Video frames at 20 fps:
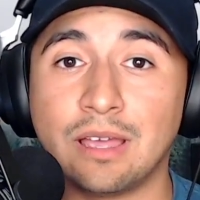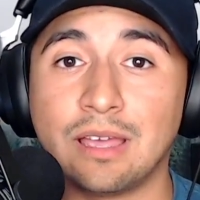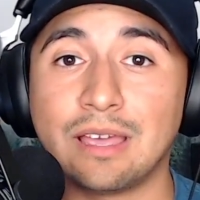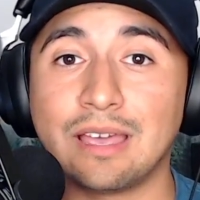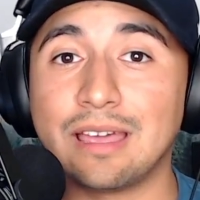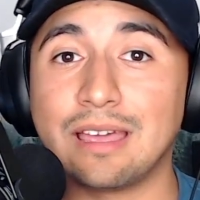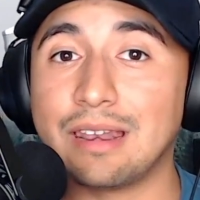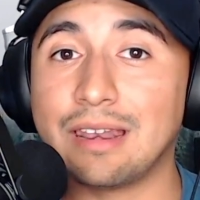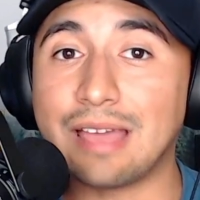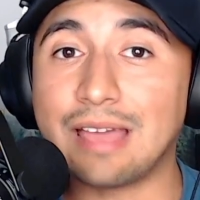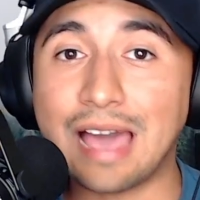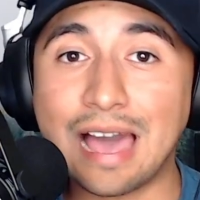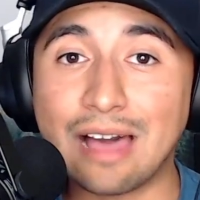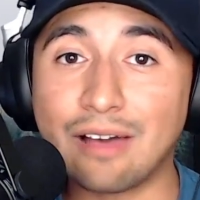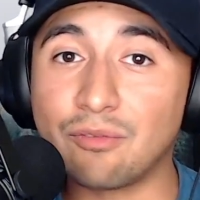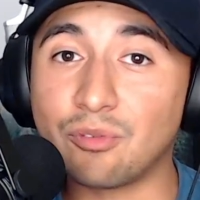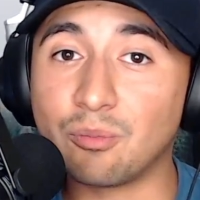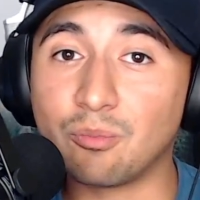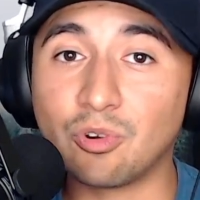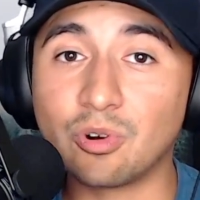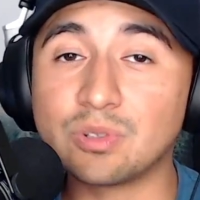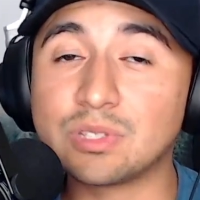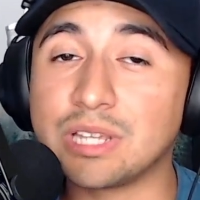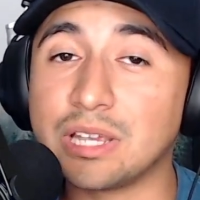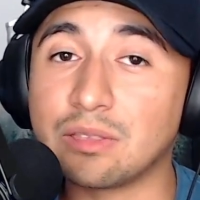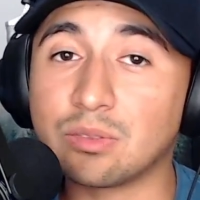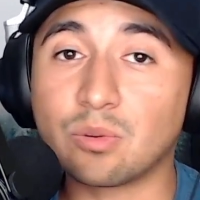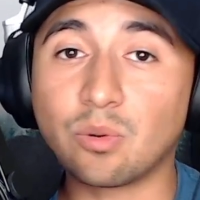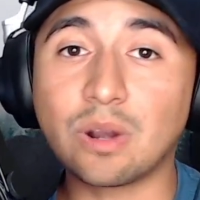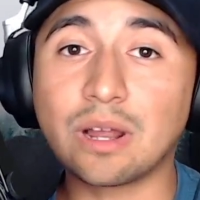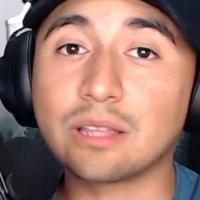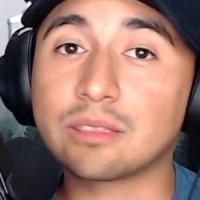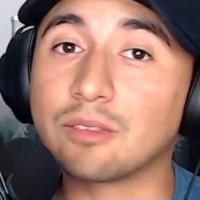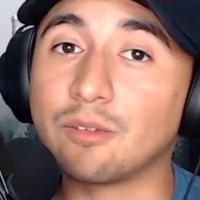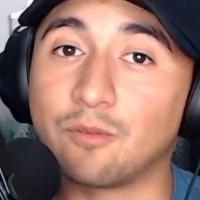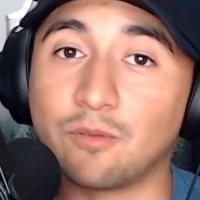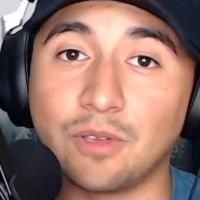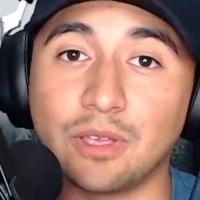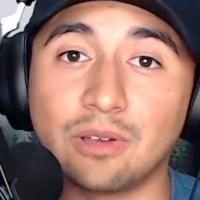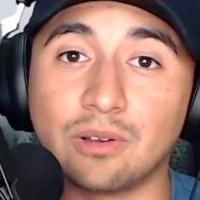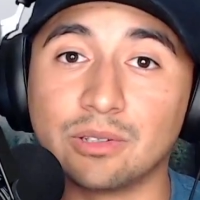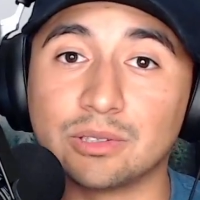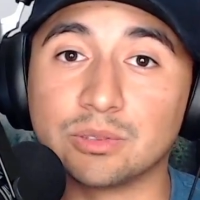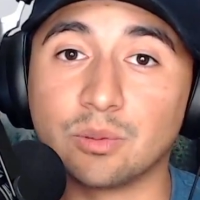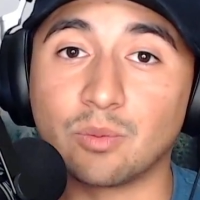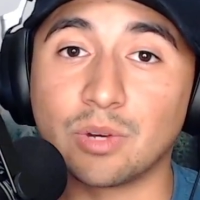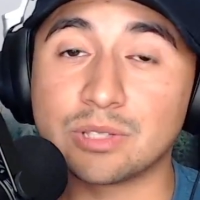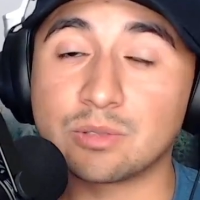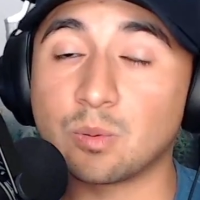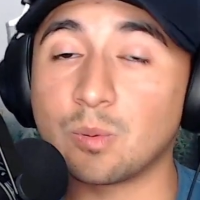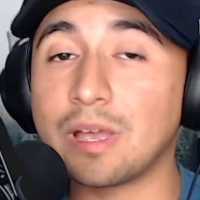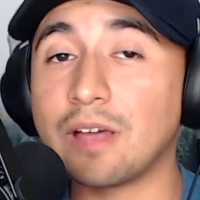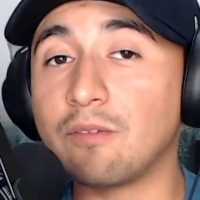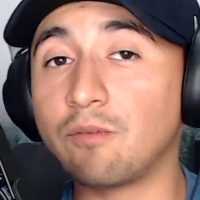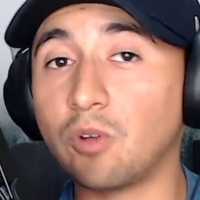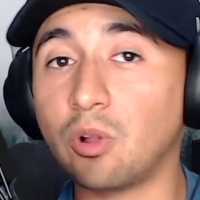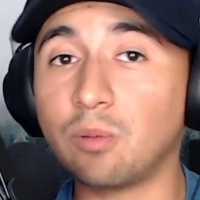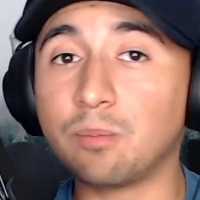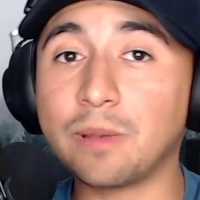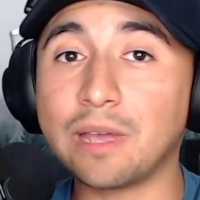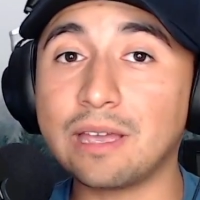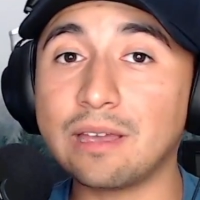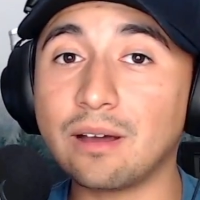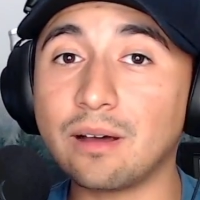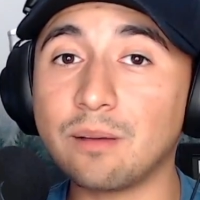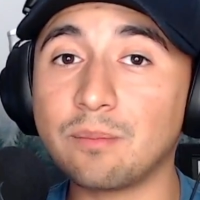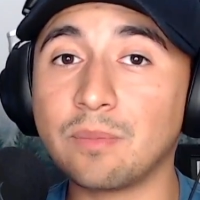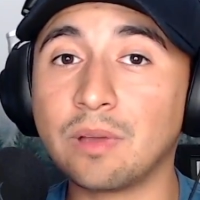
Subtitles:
and have him rotate throughout the field once we have Volpe up,